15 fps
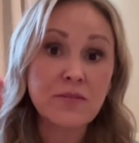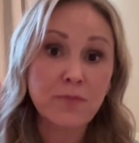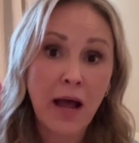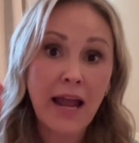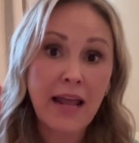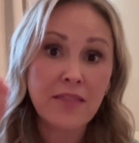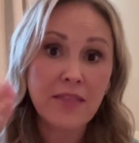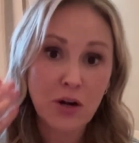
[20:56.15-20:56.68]

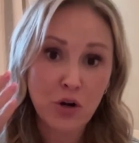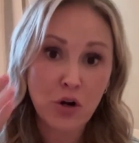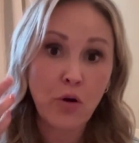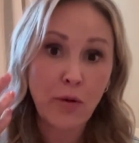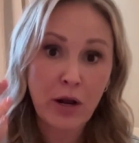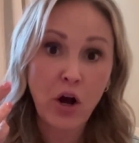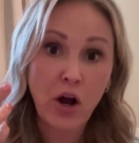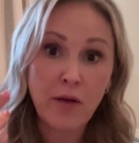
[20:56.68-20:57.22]
mind that are
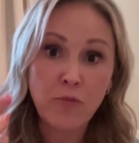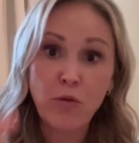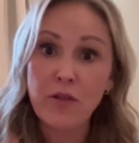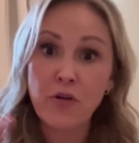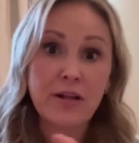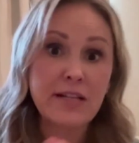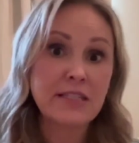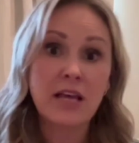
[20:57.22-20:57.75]
going on, whether
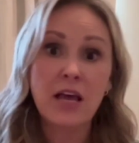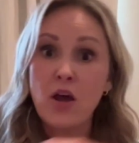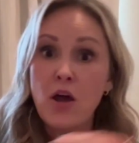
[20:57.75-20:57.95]
it's